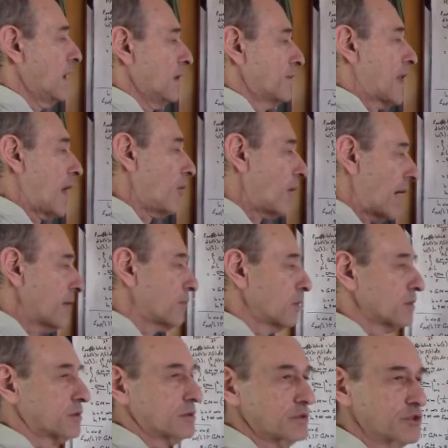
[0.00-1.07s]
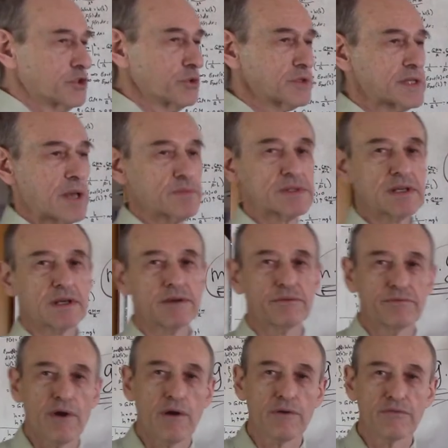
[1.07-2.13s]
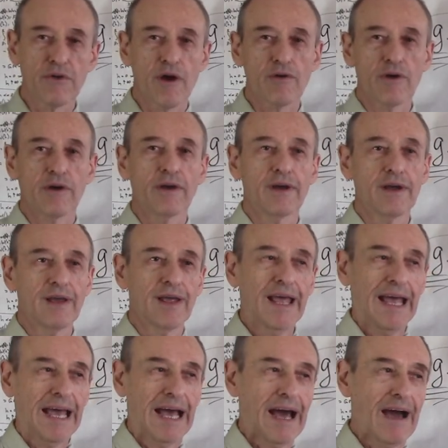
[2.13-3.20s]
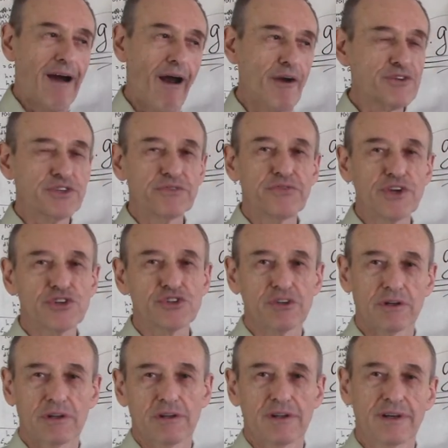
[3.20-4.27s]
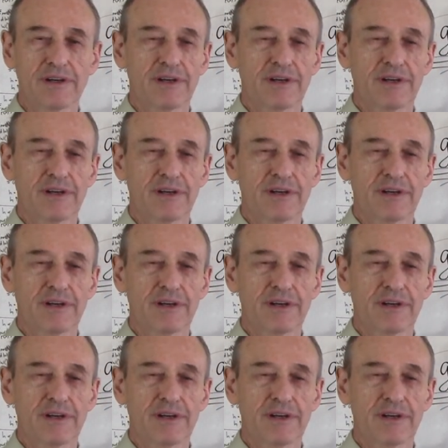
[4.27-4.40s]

Now I will do something very, very artificial.